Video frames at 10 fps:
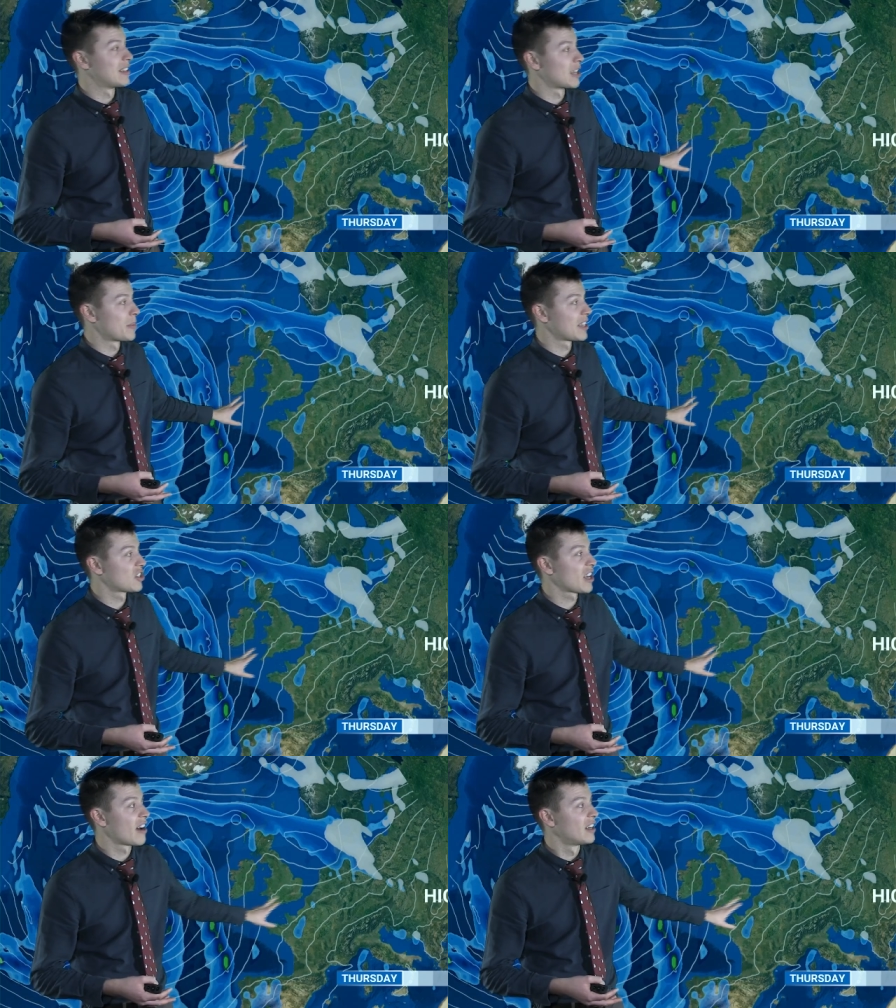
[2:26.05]
So
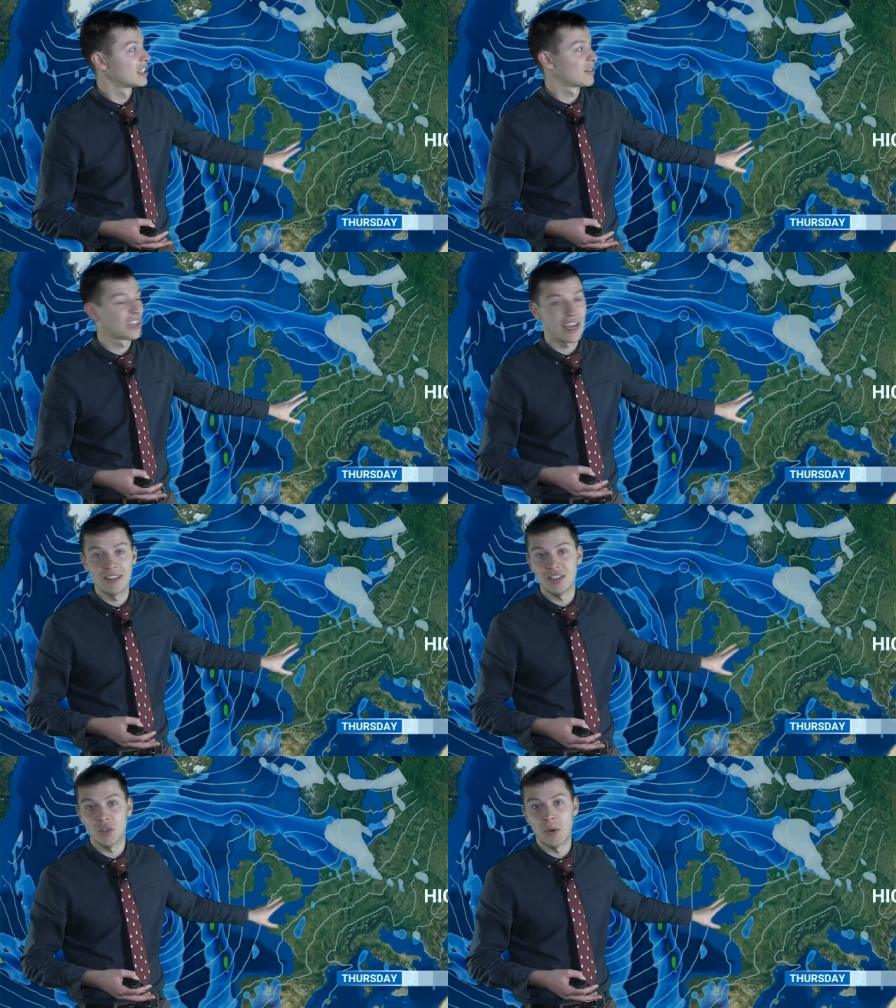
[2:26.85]
potentially highs of
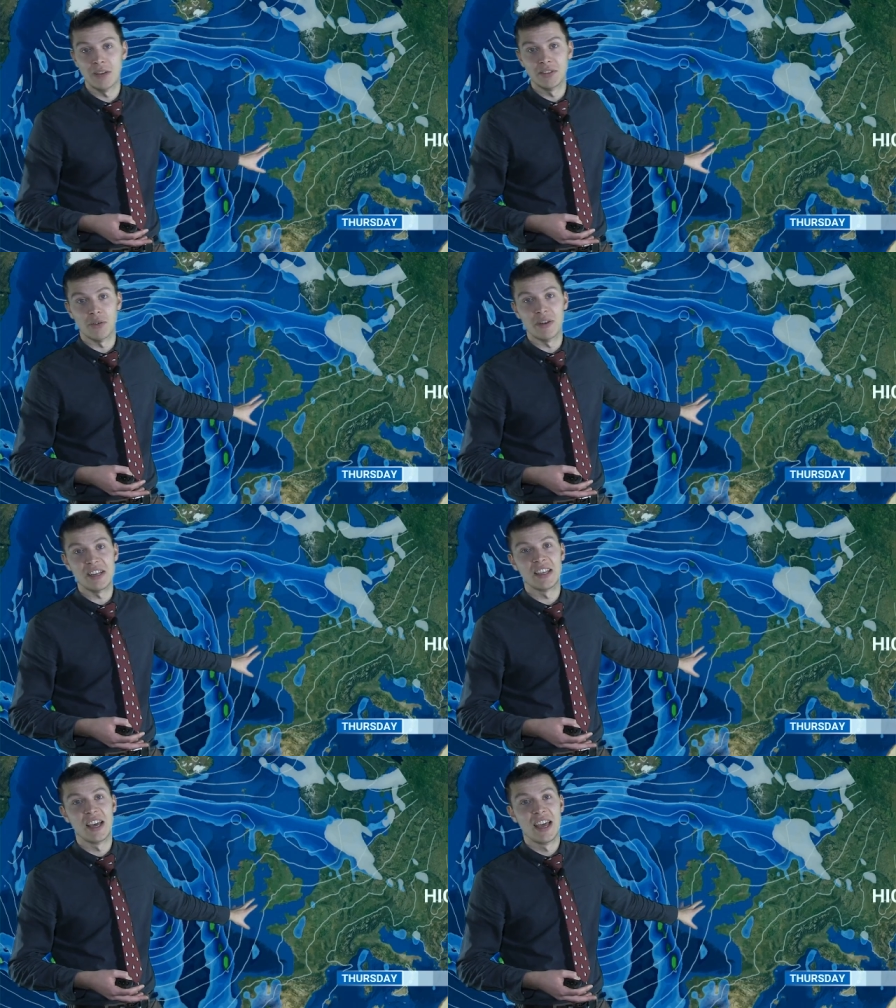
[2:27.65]
10 to 12 degrees